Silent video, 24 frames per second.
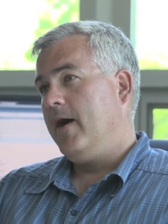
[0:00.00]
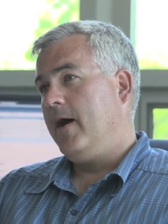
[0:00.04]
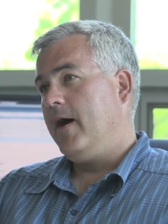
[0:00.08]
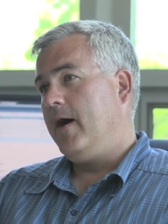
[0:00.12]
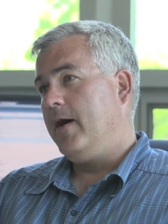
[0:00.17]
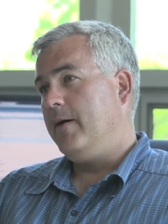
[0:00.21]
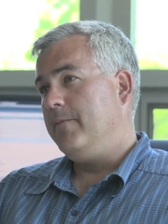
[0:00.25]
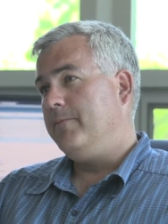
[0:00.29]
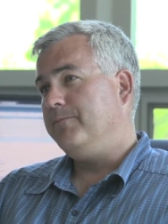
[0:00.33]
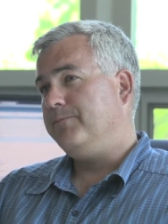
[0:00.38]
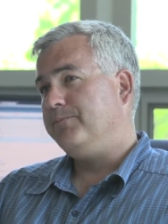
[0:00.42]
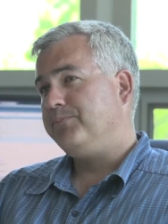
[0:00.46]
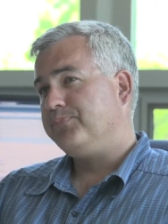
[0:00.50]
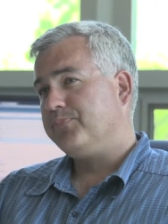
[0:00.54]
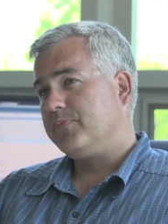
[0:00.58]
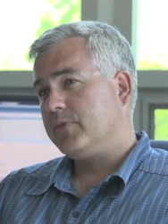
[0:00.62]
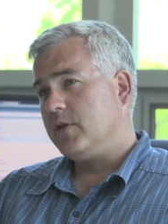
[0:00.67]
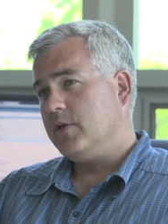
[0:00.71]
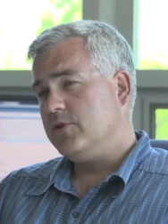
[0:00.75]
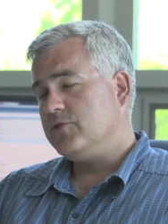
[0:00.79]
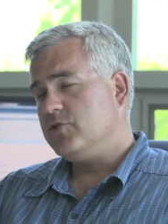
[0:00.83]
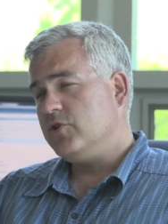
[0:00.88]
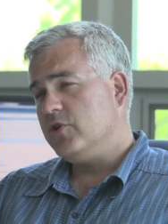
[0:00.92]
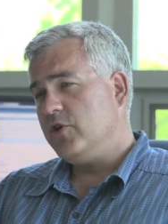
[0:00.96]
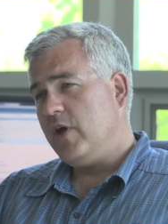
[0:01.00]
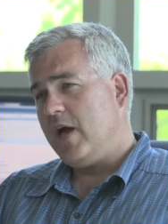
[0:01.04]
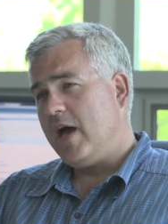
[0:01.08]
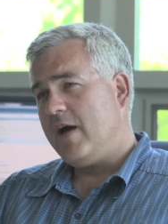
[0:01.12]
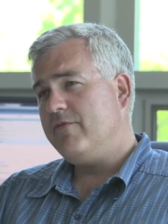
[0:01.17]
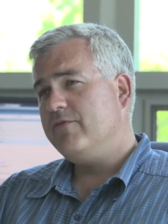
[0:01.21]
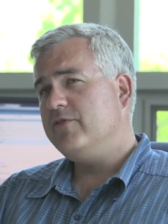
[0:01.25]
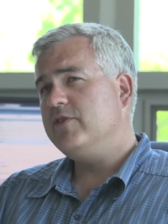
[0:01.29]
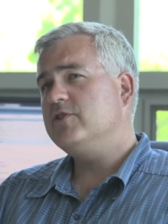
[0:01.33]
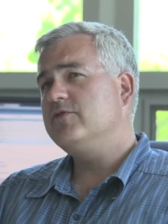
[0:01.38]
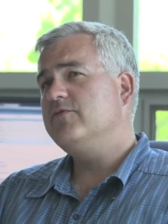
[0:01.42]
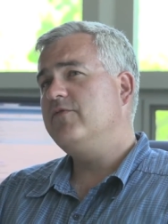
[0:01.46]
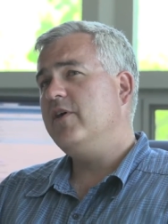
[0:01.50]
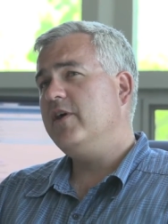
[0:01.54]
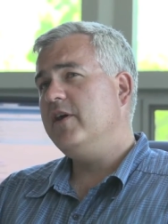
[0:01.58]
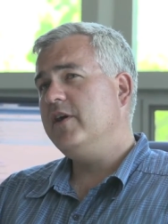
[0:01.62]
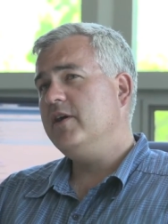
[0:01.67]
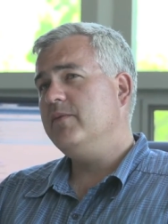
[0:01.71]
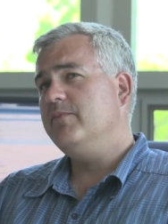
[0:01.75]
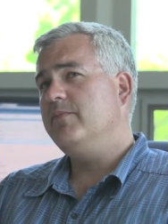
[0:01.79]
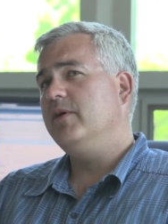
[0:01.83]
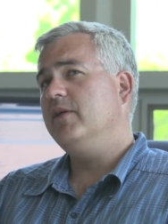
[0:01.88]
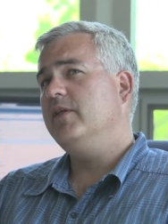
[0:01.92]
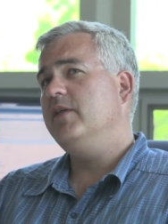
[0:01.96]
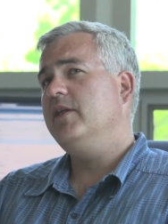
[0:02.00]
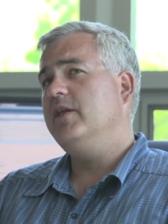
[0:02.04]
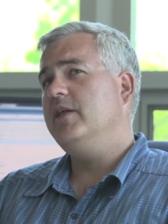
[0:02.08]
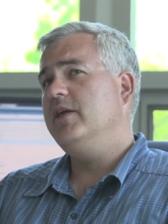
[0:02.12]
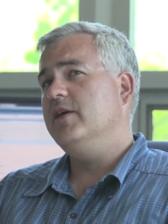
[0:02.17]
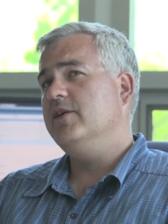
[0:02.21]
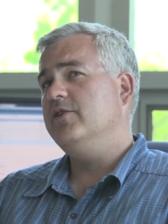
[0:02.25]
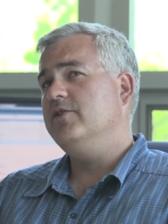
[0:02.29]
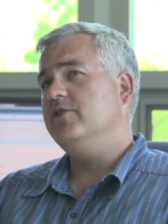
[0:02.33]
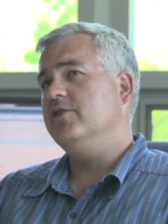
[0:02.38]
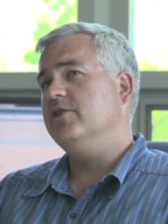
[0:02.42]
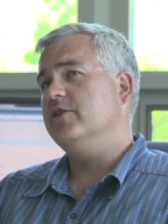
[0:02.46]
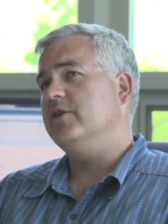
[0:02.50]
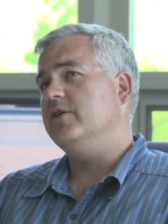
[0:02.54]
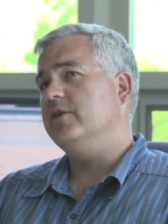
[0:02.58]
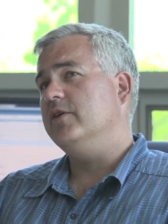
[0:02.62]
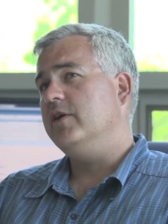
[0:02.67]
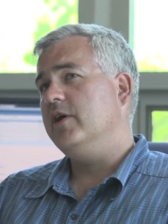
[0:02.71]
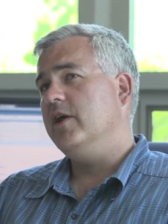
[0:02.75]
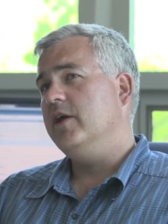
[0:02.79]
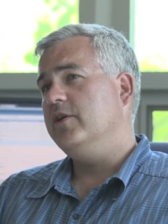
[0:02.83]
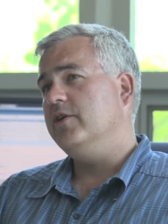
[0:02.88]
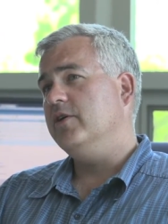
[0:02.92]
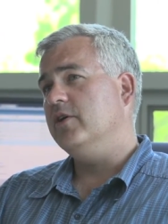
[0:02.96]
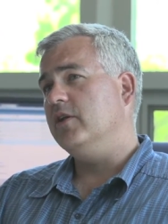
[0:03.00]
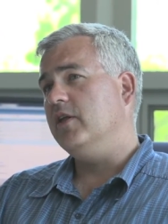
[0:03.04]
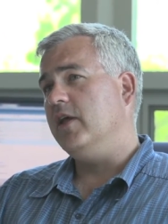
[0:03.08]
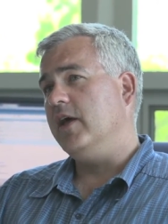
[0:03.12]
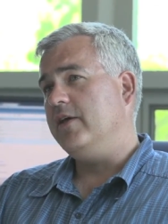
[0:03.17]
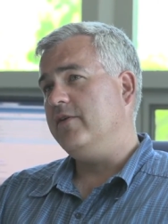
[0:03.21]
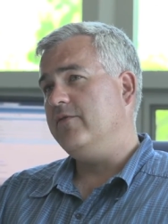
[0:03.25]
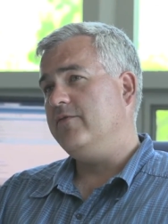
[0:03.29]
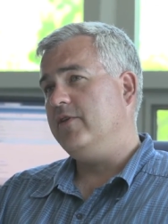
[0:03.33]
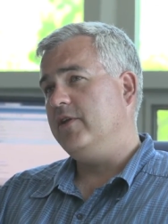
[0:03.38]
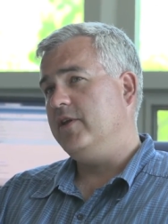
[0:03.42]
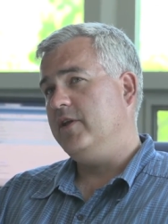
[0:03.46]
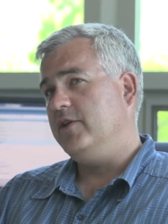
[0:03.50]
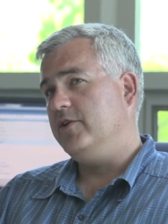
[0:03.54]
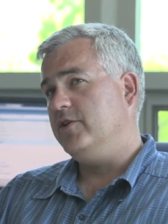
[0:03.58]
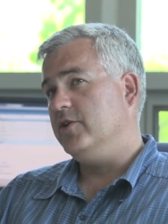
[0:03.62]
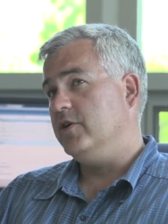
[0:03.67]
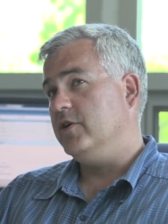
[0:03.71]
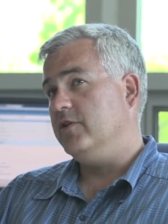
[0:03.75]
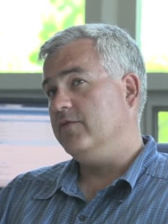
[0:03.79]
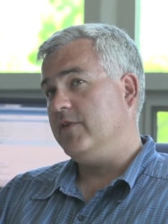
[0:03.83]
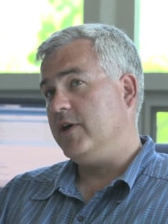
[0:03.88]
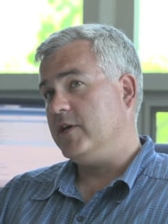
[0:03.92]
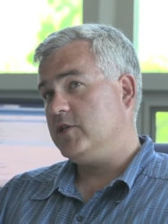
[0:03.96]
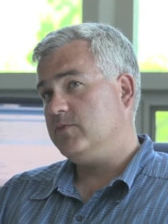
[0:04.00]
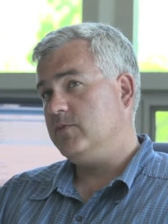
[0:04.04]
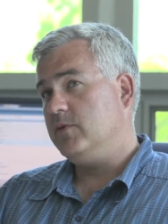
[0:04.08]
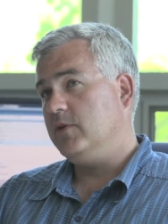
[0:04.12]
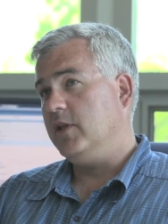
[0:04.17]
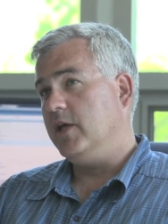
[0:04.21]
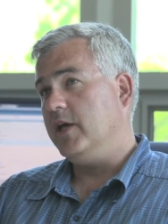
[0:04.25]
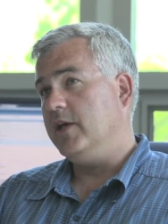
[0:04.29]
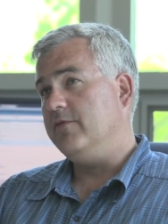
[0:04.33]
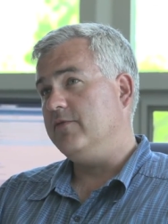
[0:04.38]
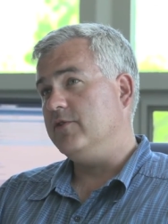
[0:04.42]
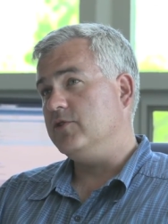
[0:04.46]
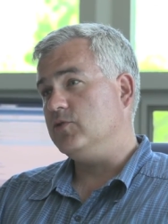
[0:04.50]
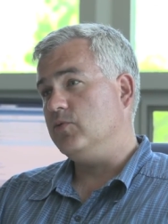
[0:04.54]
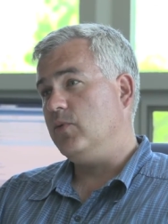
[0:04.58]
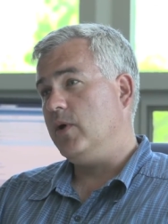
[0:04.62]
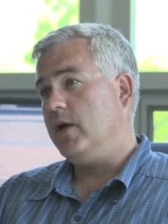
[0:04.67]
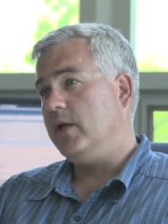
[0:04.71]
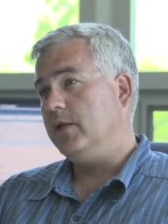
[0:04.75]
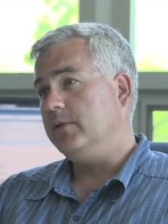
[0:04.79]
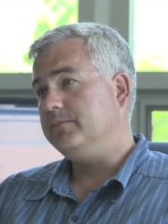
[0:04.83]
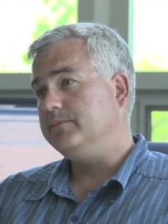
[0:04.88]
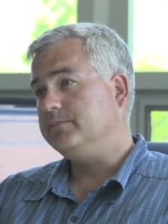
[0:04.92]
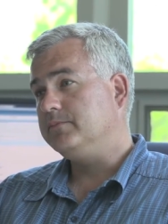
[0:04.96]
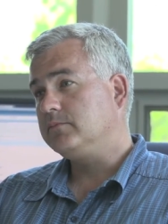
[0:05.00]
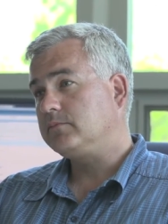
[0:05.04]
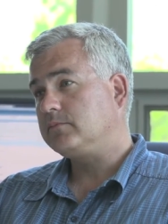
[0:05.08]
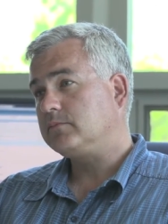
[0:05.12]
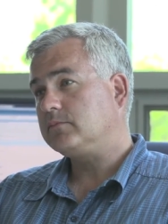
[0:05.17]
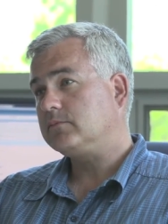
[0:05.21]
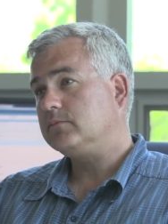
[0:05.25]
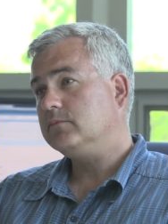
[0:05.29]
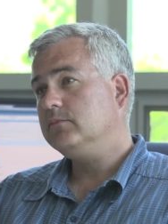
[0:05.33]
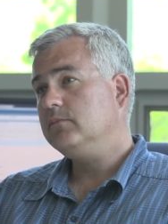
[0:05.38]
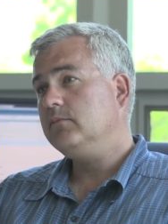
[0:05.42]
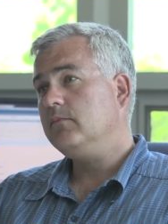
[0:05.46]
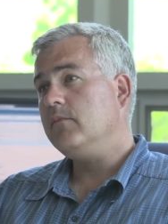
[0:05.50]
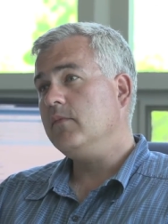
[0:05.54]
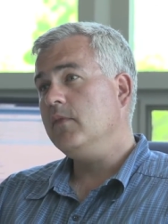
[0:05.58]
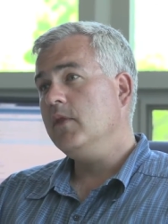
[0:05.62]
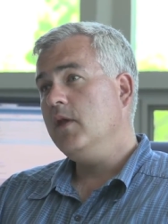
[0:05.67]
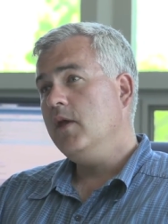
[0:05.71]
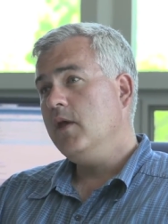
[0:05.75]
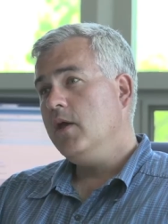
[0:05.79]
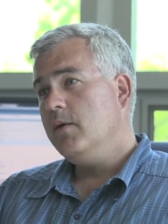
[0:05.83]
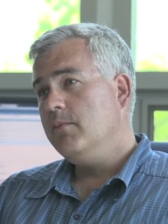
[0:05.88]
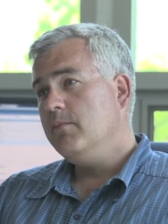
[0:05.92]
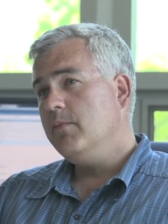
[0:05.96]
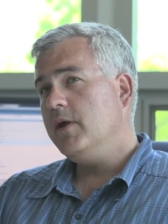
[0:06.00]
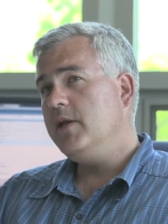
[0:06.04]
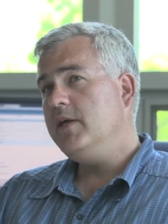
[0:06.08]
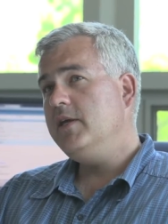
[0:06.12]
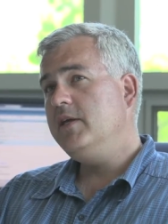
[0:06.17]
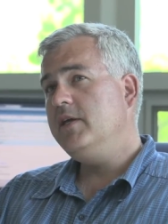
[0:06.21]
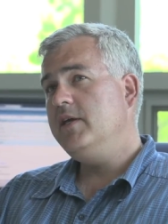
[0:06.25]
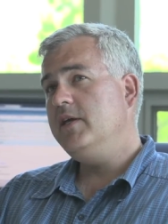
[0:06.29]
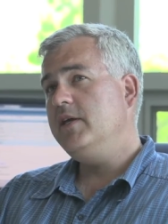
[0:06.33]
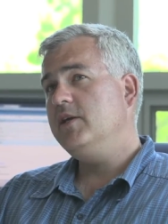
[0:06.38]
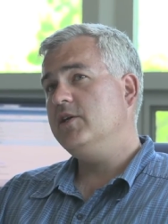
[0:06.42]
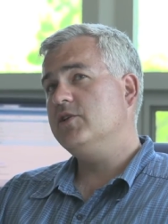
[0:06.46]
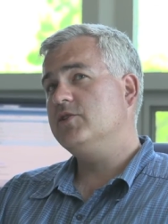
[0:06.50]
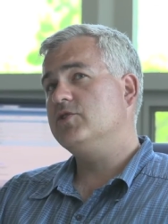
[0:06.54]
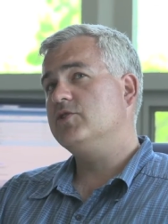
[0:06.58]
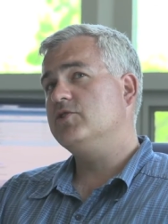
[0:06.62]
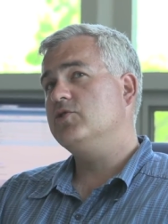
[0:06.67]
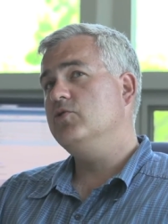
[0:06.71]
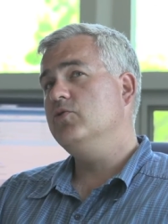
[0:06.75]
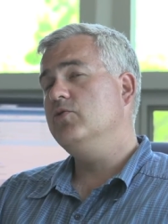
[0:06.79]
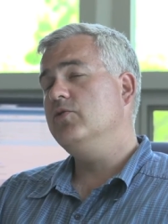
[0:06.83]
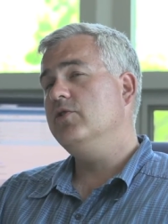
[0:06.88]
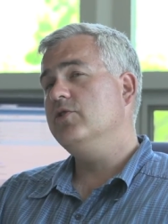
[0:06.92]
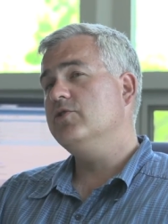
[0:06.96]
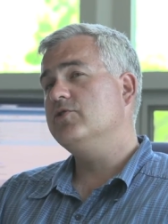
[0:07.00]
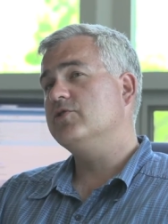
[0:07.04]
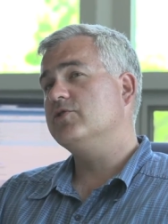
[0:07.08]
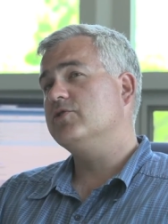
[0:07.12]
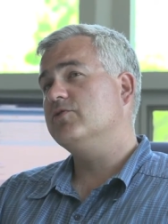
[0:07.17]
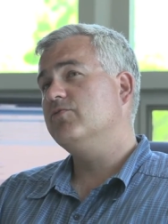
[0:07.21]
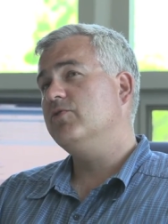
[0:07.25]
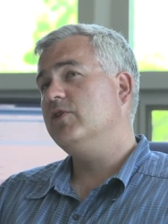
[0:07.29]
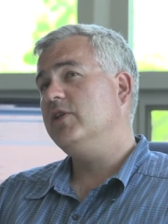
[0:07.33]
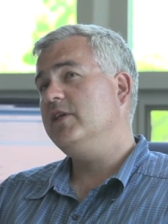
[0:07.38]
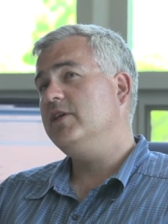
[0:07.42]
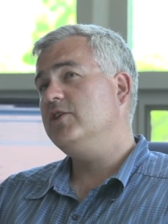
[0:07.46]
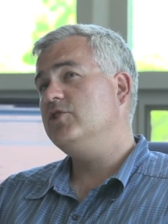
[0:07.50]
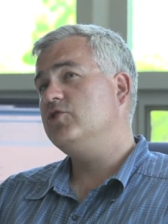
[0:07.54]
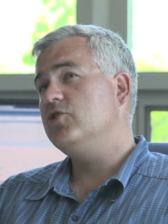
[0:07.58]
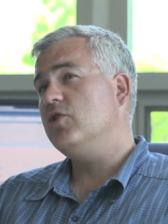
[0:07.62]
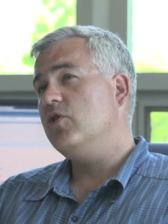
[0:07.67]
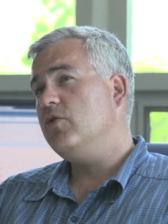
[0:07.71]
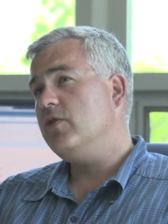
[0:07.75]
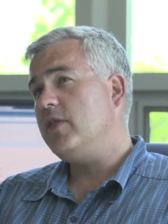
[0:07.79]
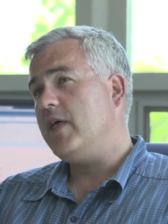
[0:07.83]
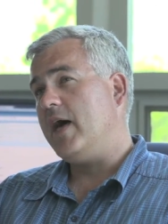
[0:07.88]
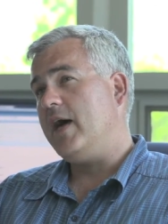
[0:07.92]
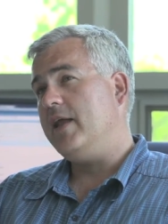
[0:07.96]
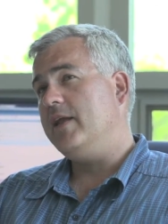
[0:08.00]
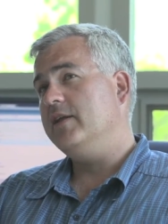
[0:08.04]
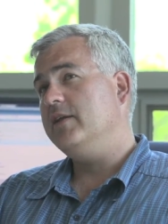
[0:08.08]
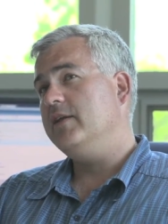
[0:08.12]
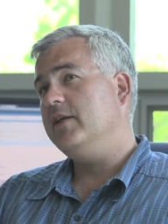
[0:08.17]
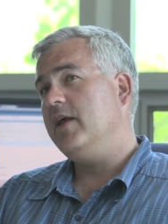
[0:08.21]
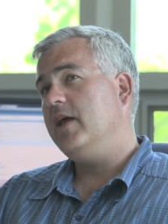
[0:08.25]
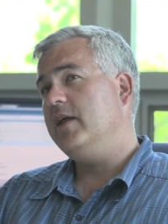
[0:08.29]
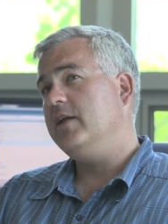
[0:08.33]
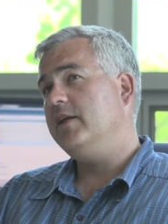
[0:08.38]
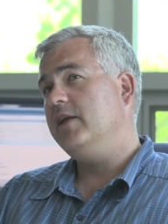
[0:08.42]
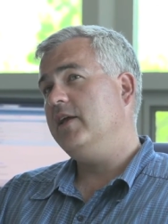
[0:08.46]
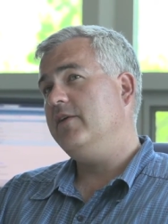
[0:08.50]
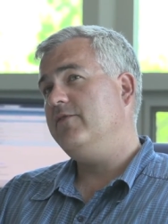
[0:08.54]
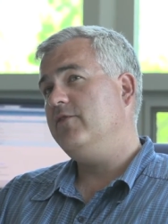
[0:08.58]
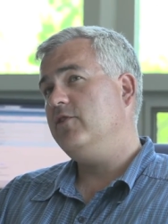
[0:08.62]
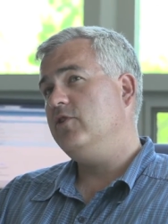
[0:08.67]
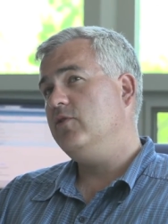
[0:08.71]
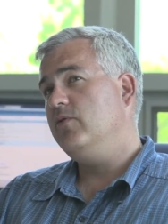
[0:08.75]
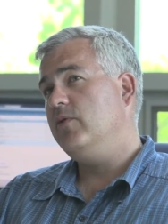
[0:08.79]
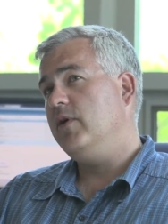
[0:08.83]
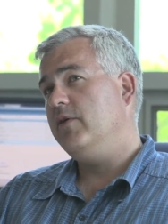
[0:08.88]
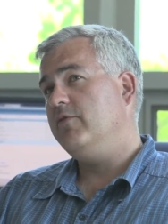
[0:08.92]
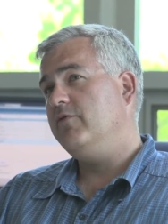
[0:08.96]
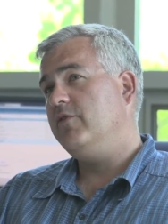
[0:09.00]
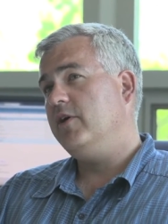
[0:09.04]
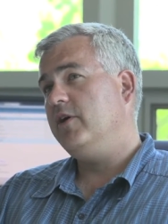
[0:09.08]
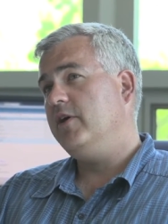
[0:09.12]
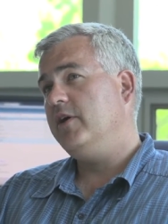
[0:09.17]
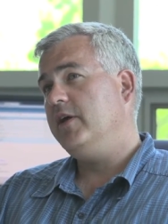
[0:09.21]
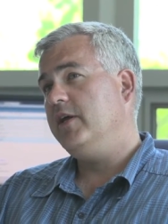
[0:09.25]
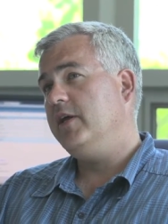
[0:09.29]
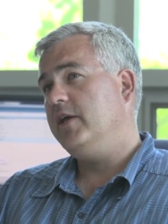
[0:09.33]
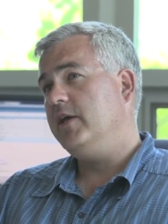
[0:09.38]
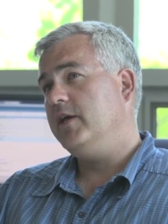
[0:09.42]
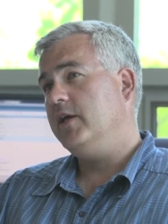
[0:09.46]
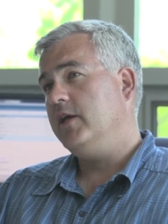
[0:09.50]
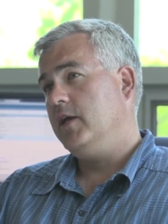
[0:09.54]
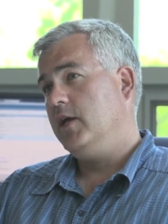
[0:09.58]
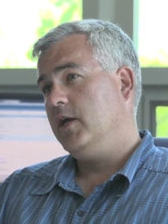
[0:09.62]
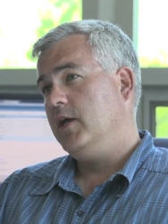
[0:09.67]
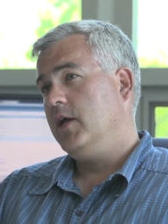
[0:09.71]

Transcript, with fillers: Um, so you have this variability in your in your life and in your investment life as well. MoneyGeek's tools really show that and, and give you a very